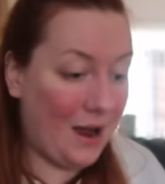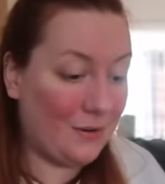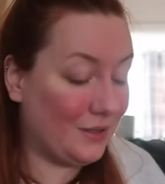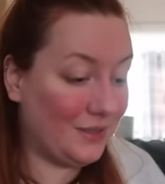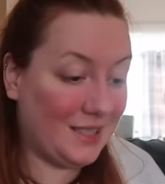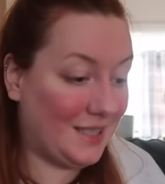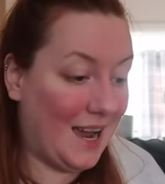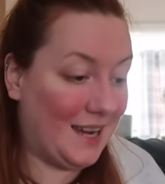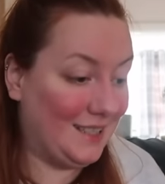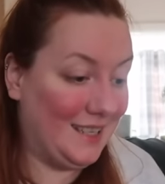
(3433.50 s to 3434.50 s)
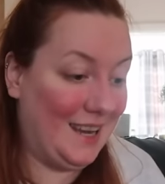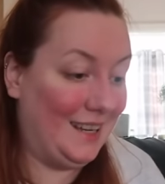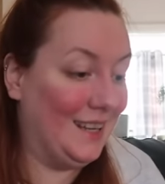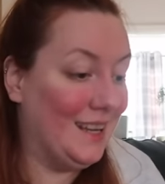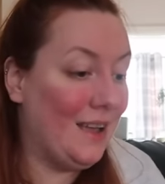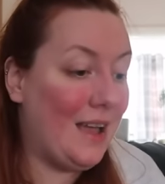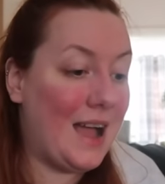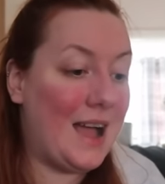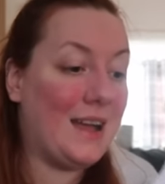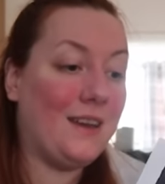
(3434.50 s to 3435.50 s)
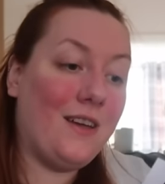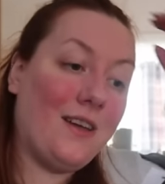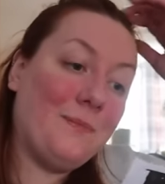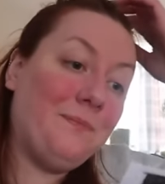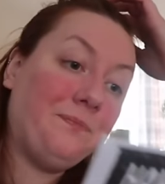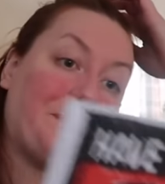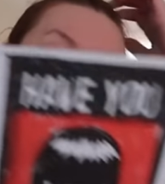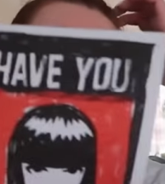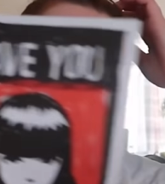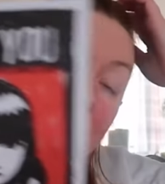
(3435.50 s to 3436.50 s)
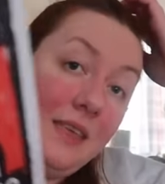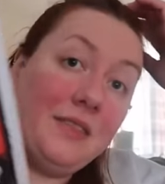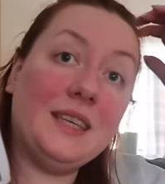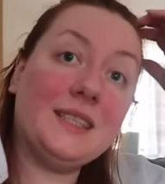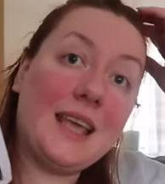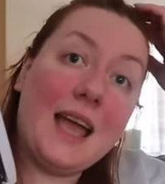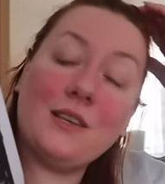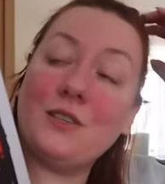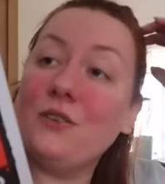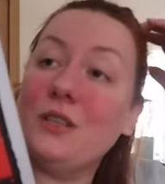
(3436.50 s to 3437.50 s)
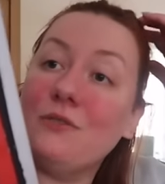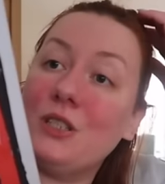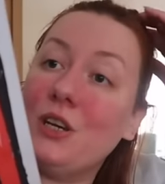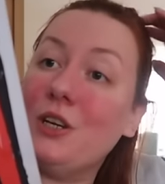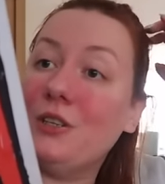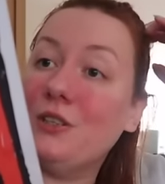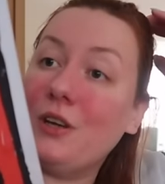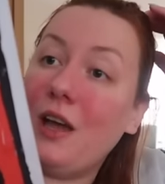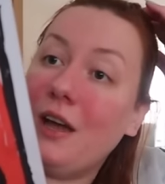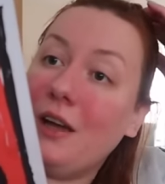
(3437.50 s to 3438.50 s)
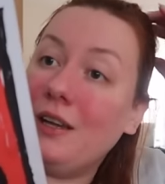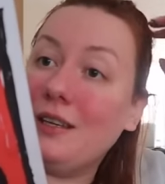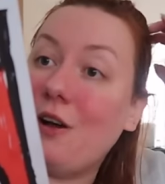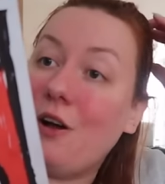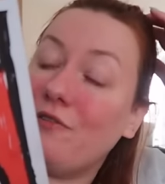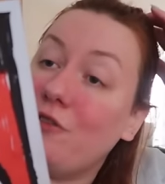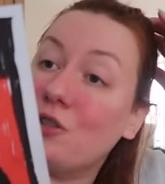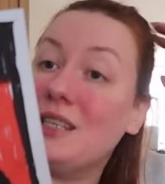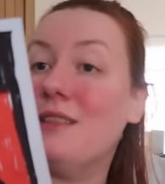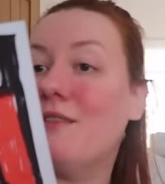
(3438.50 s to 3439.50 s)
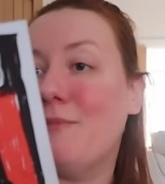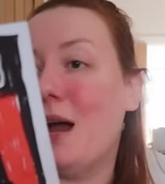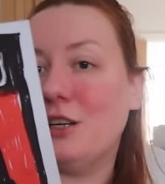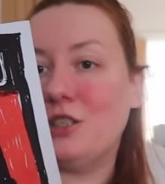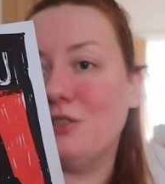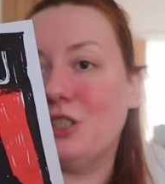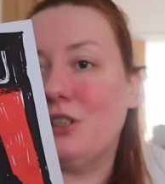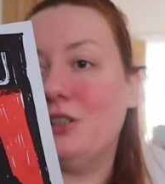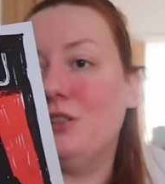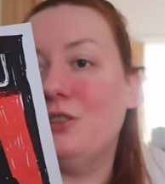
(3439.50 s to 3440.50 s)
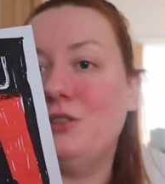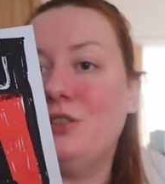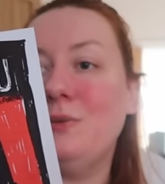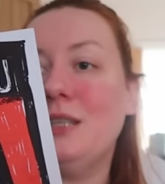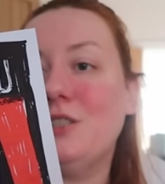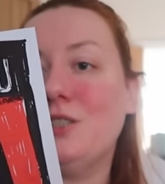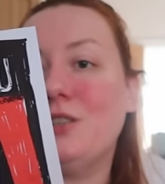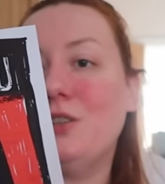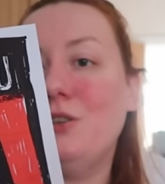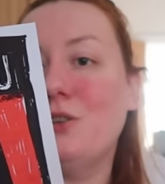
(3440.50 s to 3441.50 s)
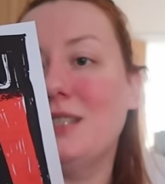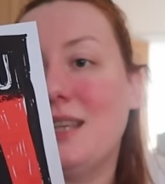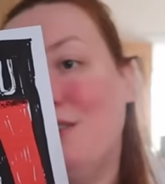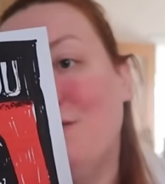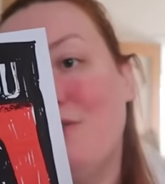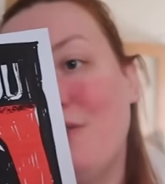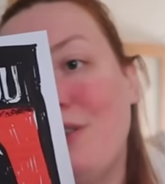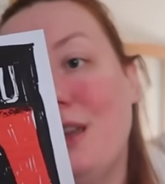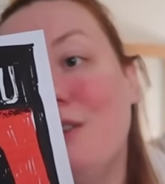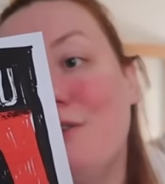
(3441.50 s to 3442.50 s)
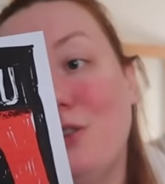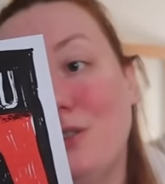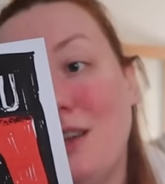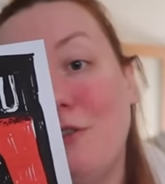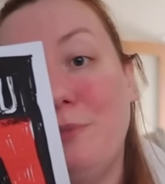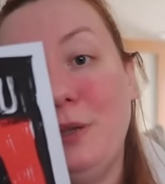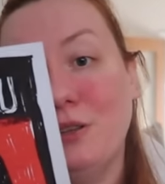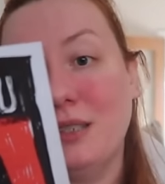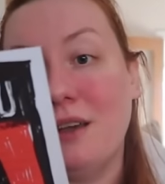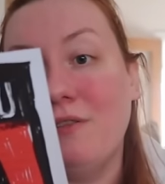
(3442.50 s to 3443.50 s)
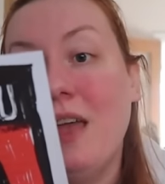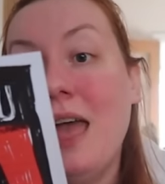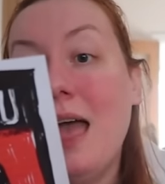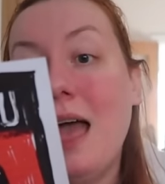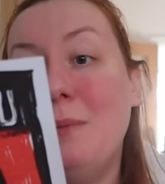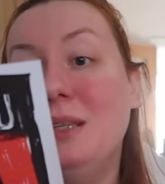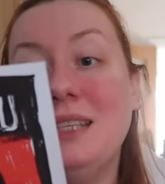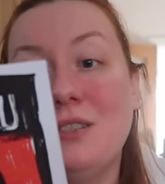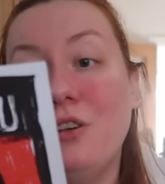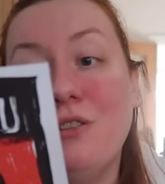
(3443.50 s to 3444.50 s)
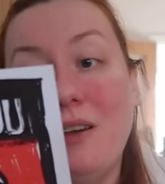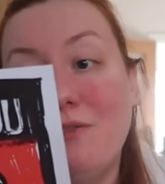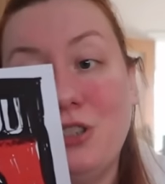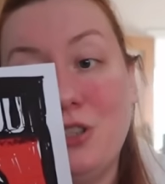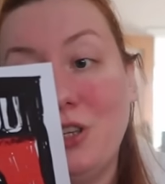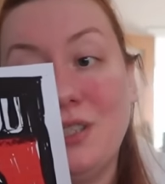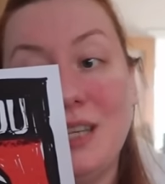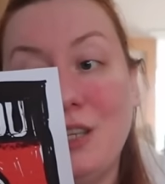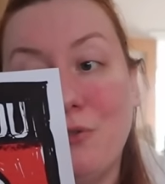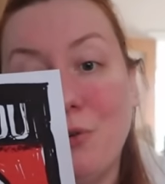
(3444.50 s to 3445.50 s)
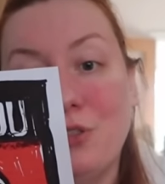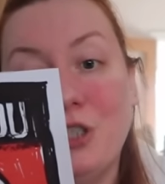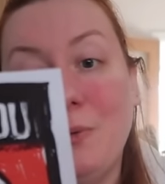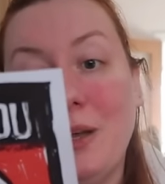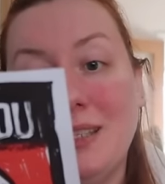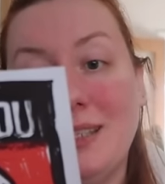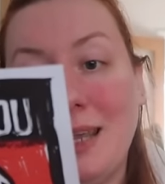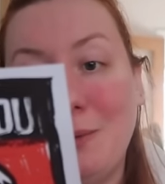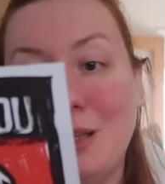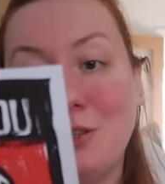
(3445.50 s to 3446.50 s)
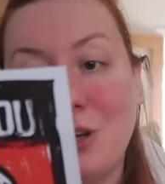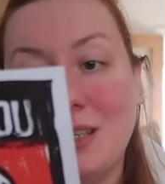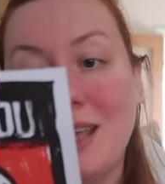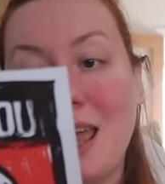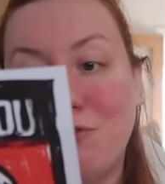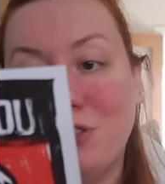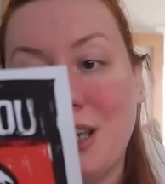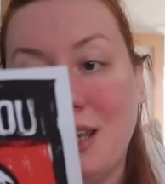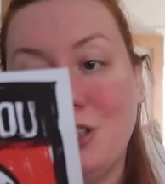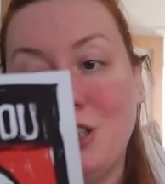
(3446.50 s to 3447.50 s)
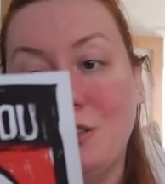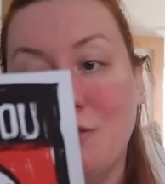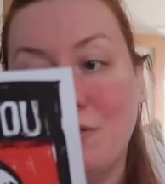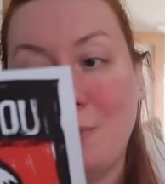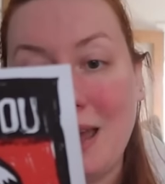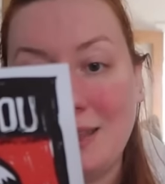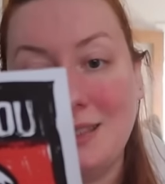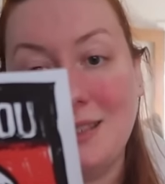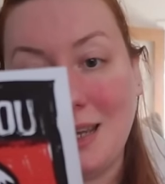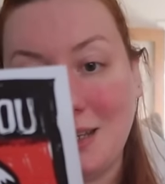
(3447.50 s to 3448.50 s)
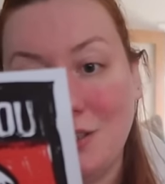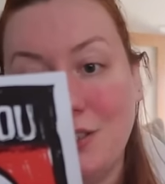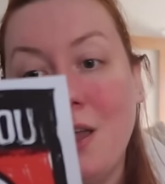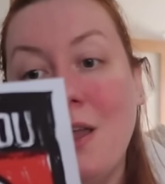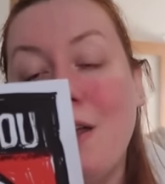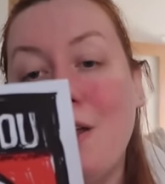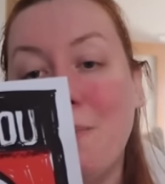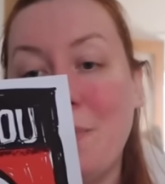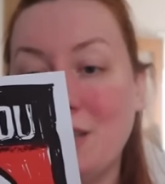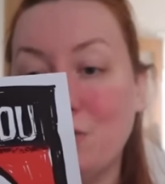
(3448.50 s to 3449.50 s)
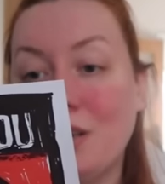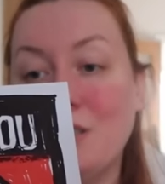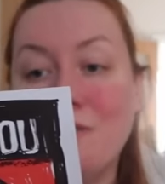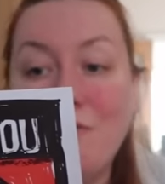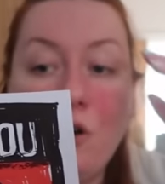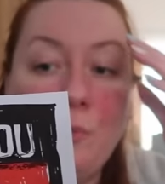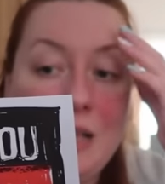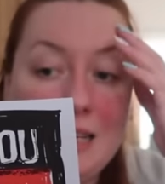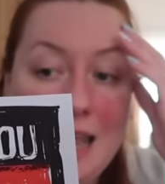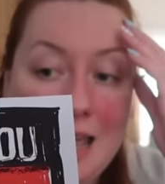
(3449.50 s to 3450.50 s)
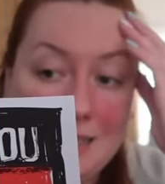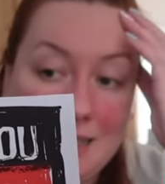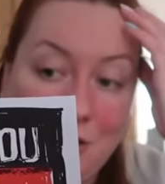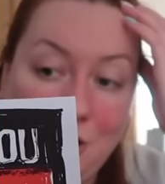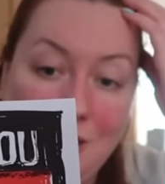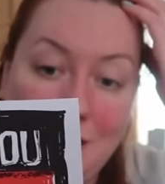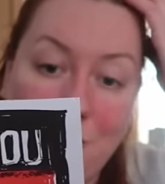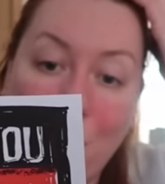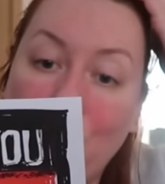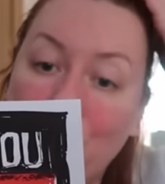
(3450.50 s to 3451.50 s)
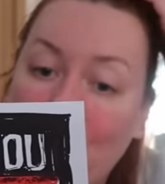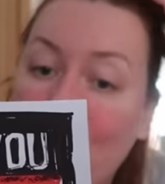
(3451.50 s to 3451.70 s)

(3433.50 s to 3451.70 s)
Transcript: Outstanding. And um, this set has already returned. Uh, 14th of March it returned. Do it yourself thing for yourself, be yourself. Emily's not your average 13 year old. She wears the same black dress every day. She loves maths and science. Her best friends are four black cats and she's into old